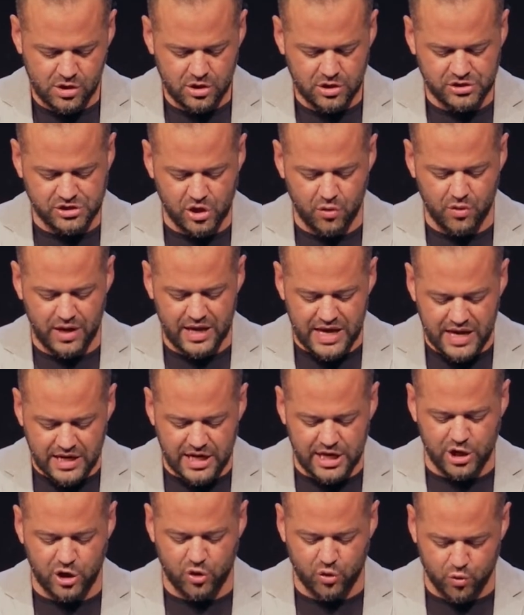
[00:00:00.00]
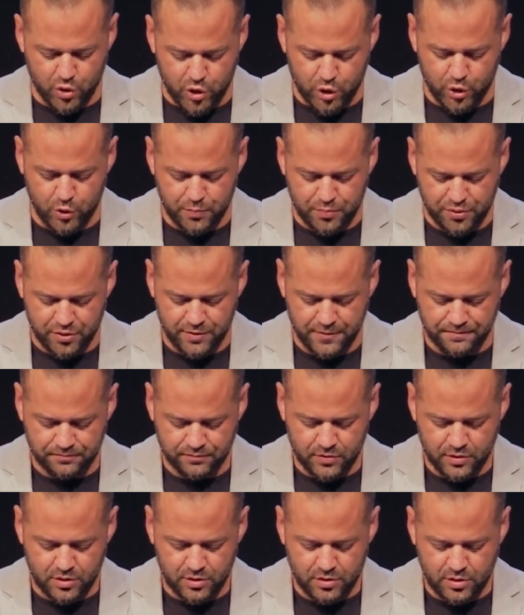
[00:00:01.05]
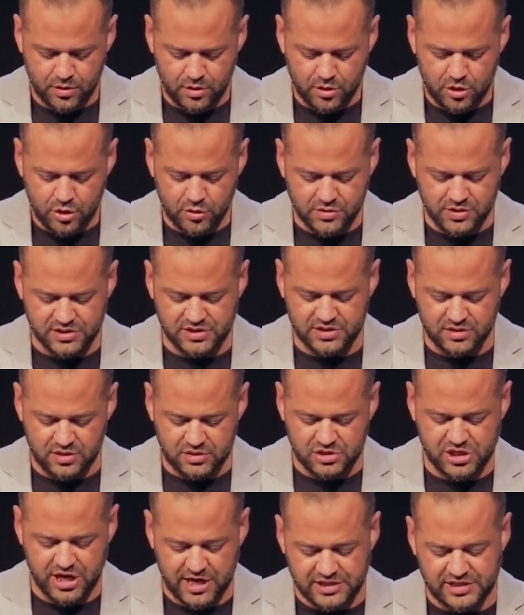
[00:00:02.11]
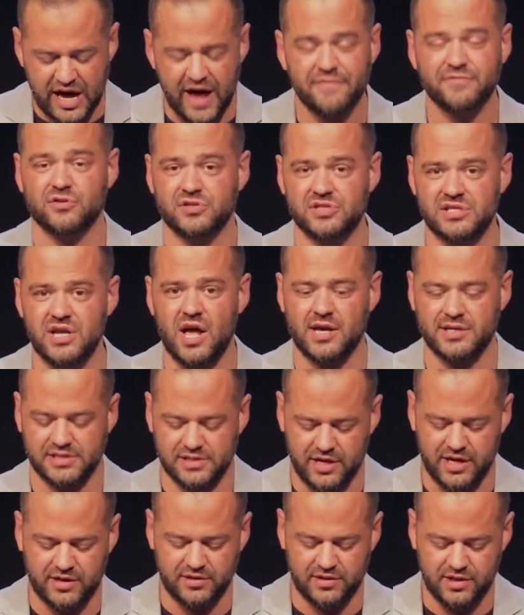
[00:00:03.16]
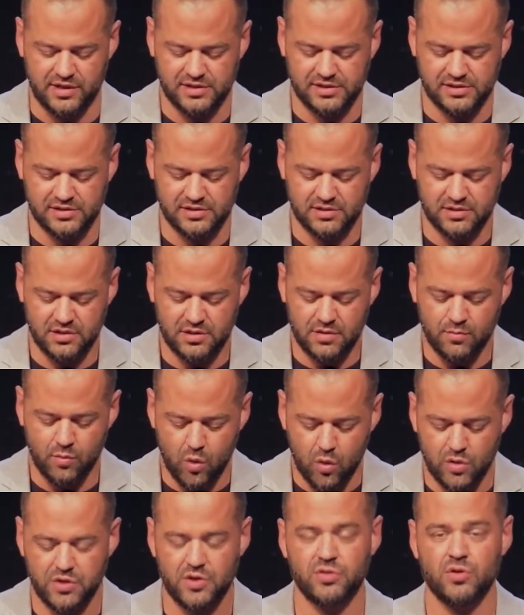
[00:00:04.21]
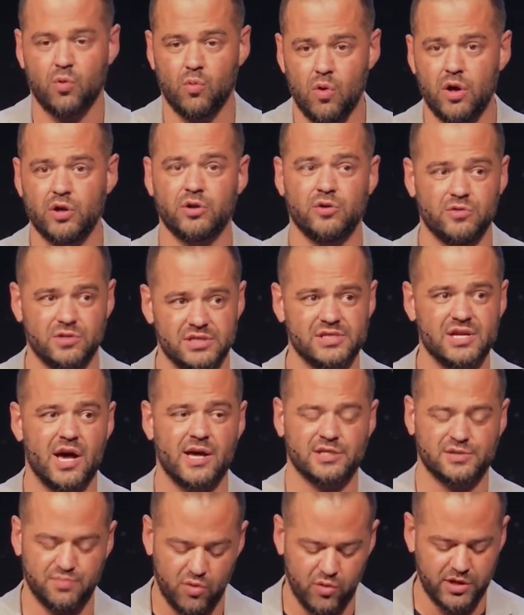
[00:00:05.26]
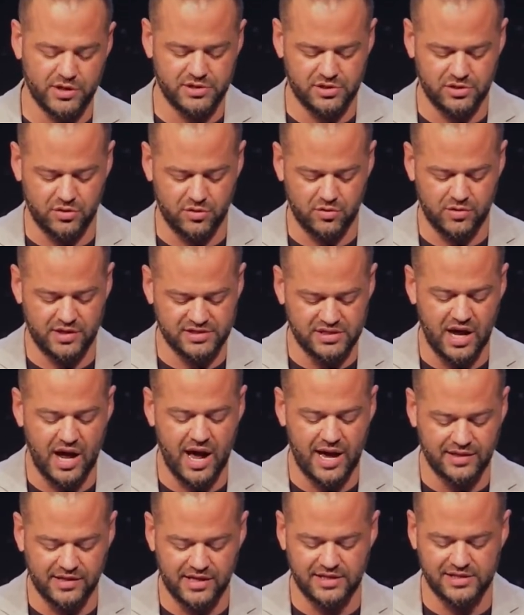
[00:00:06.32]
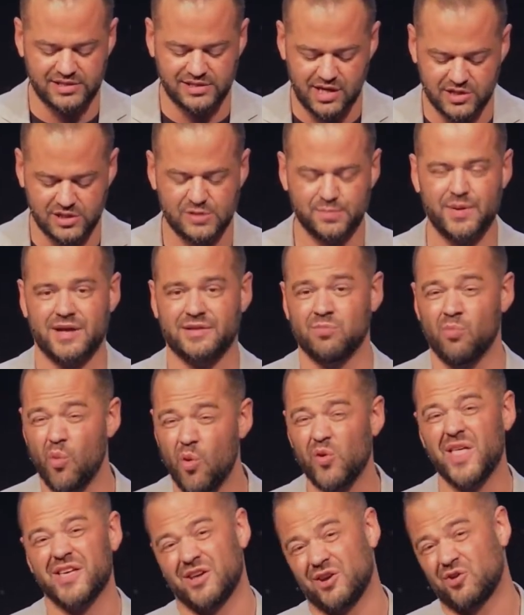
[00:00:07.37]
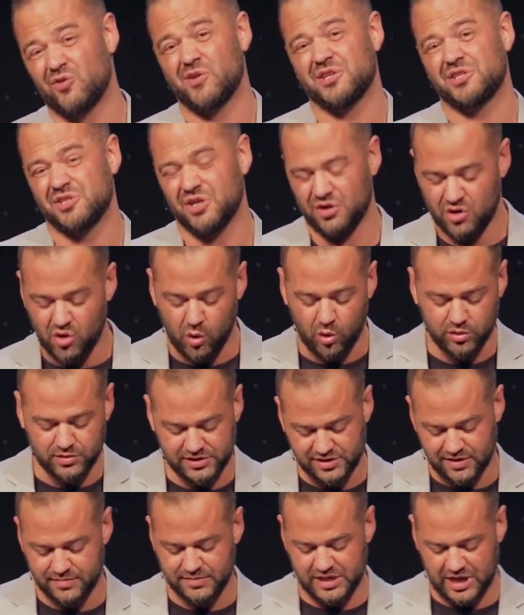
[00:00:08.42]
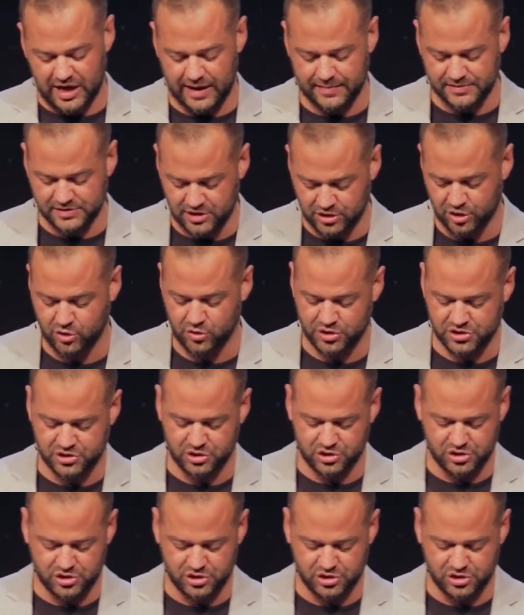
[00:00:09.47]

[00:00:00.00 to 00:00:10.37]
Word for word: So, any group who does chase after signs like this, more than the one who the signs point to, is highly suspect, more like a Christian cult sometimes than a Christian